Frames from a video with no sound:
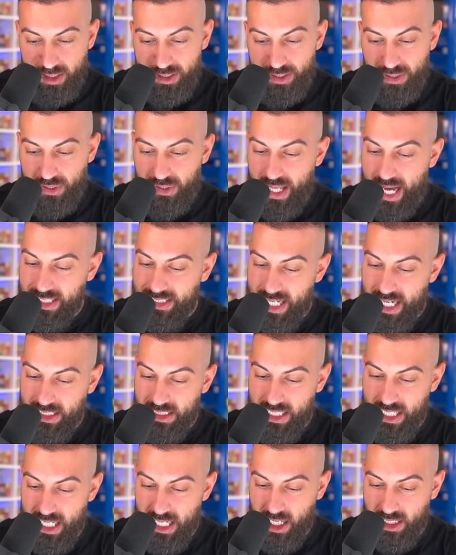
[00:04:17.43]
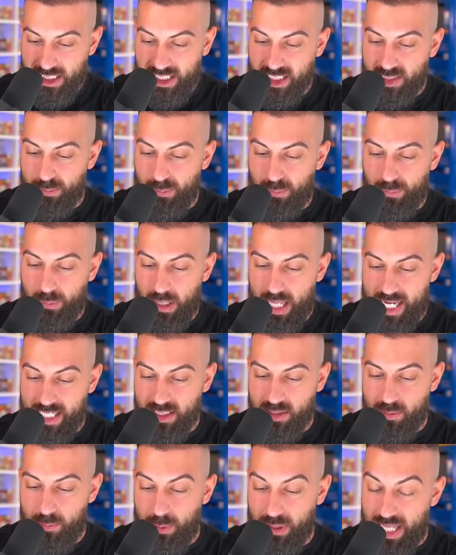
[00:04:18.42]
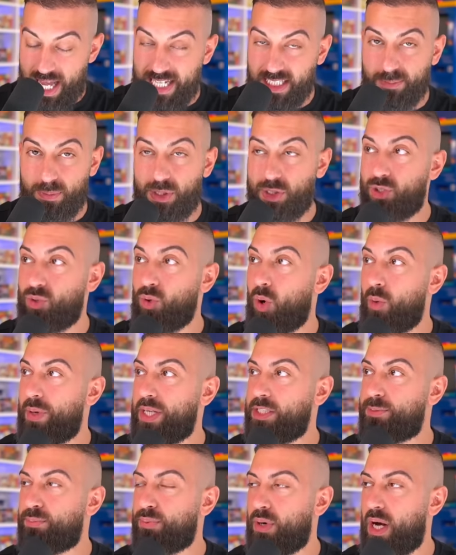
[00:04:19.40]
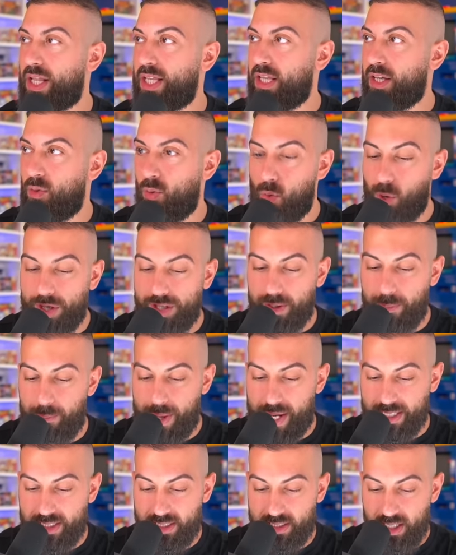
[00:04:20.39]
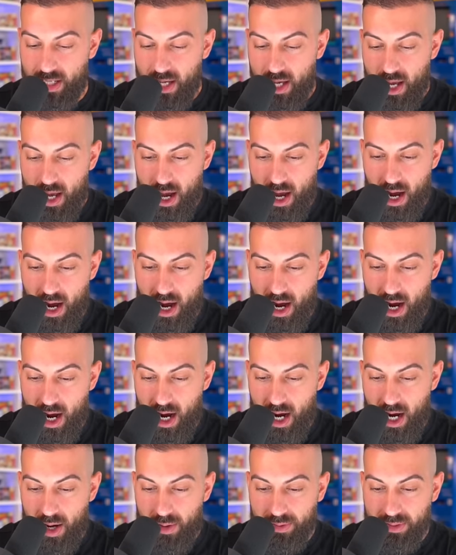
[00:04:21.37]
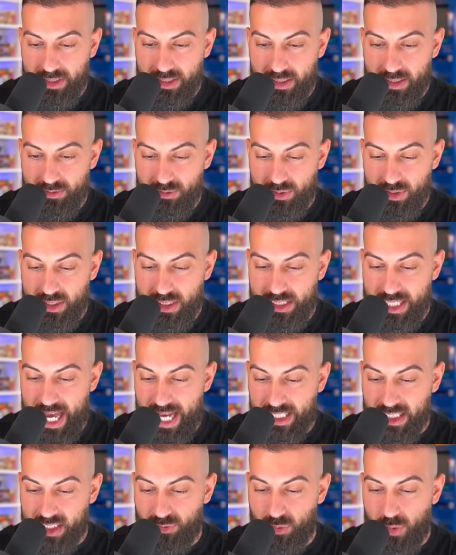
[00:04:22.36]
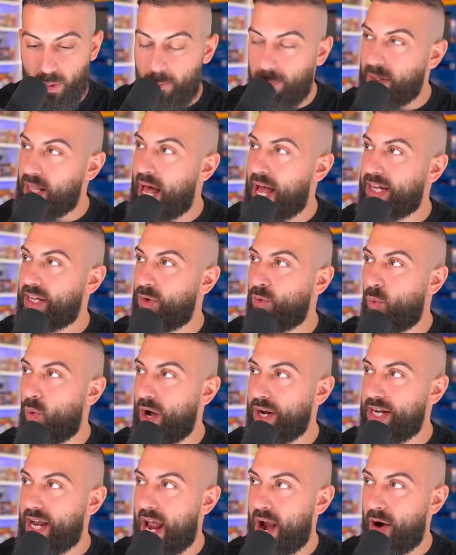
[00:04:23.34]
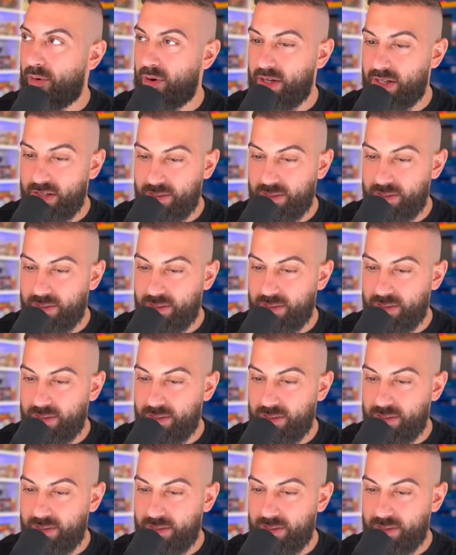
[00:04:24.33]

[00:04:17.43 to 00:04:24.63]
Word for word: Dude, that's actually nuts because Blast Plasma Storm is probably like one of the best uh, sets from the black and white era.